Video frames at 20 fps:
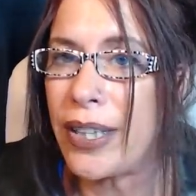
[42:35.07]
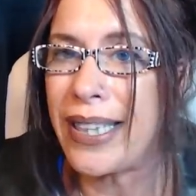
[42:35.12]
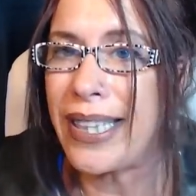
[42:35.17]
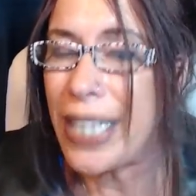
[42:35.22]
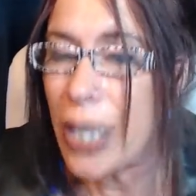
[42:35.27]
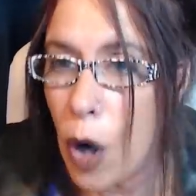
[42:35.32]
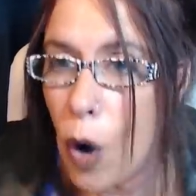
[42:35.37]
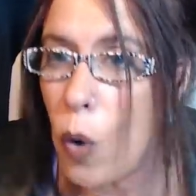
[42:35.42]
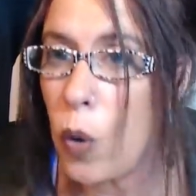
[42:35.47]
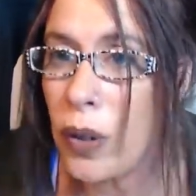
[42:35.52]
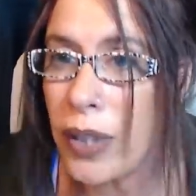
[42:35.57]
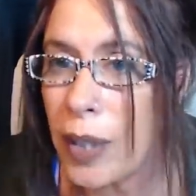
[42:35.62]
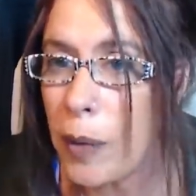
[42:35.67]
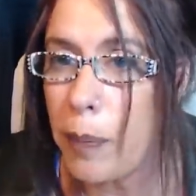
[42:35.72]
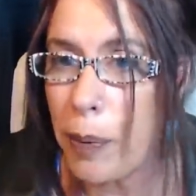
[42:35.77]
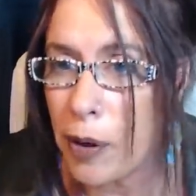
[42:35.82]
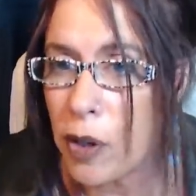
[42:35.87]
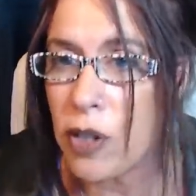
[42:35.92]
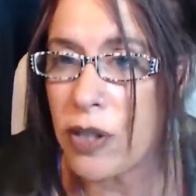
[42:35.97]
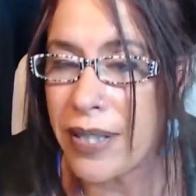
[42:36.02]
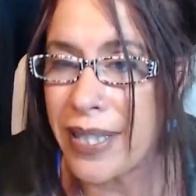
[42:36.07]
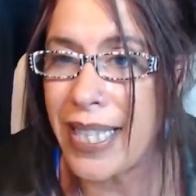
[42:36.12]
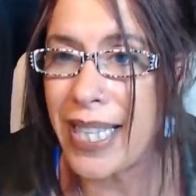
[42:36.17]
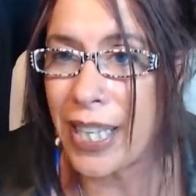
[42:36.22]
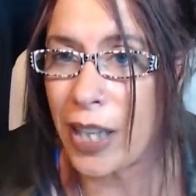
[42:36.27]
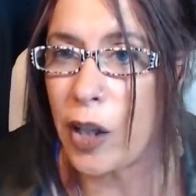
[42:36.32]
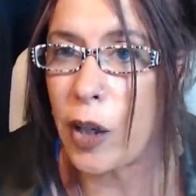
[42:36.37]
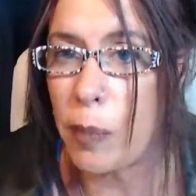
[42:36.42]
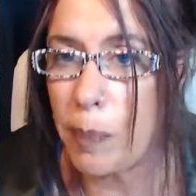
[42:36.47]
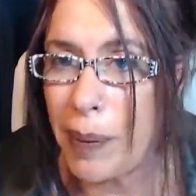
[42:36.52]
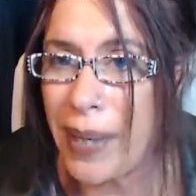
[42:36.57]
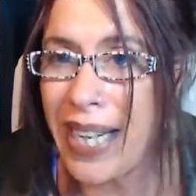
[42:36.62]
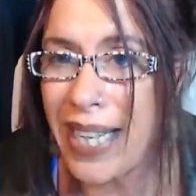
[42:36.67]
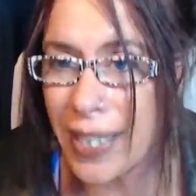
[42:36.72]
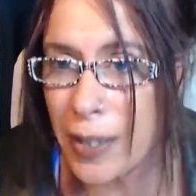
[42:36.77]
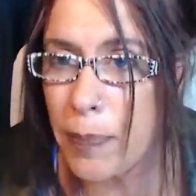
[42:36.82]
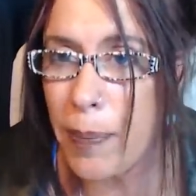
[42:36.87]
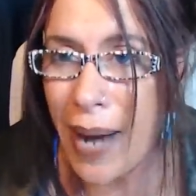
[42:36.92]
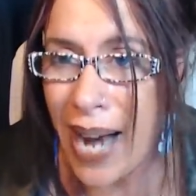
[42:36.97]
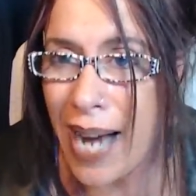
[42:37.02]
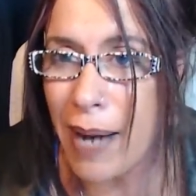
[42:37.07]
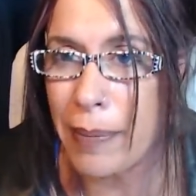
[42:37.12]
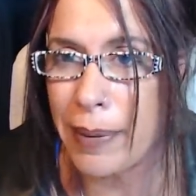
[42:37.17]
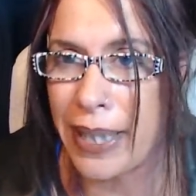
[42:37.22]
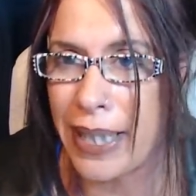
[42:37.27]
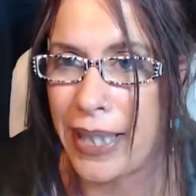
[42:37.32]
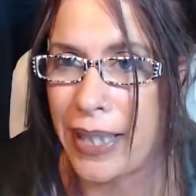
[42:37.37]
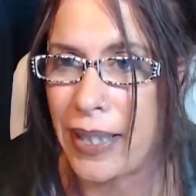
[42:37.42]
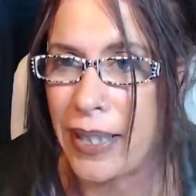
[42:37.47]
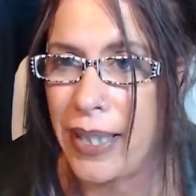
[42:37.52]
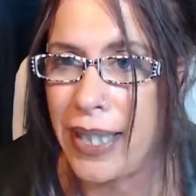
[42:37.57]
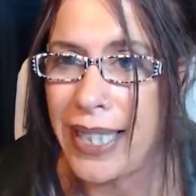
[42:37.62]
the only person it could be is Bobby.